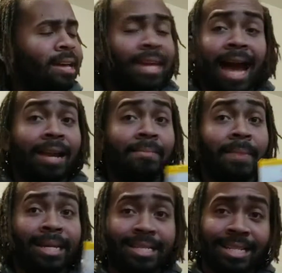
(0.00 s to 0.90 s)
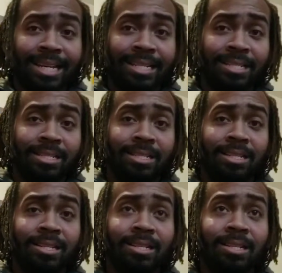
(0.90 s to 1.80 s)
kind of makes
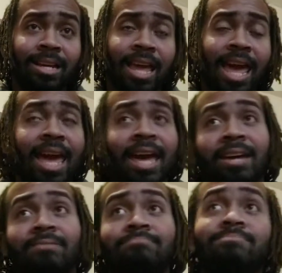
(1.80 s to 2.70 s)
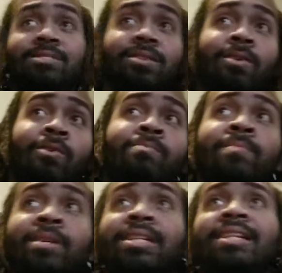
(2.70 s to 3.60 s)
sense. And, you know,
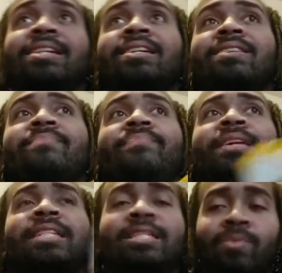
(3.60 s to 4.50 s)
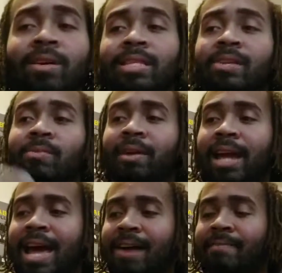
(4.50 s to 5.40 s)
it's one thing where
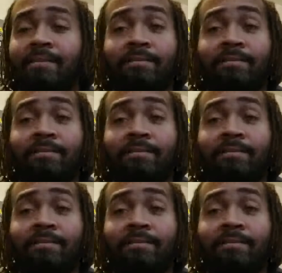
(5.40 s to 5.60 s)
you have a